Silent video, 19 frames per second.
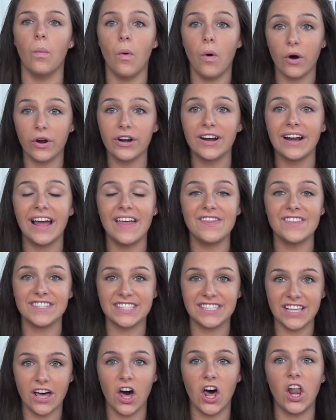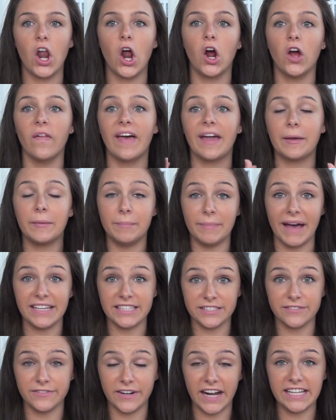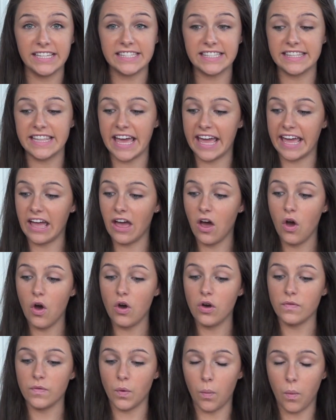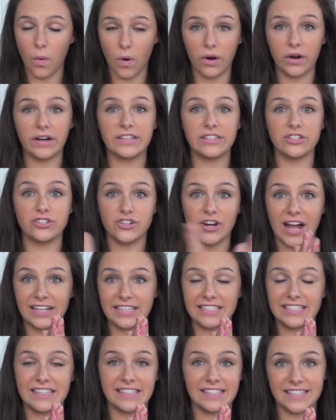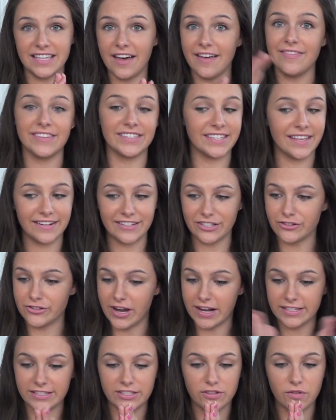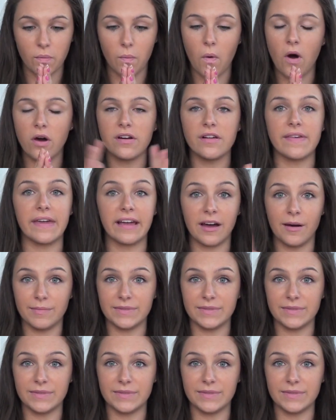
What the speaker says: Water and the sun are like best friends. They The water is attracted to the sun is attracted to the water, they come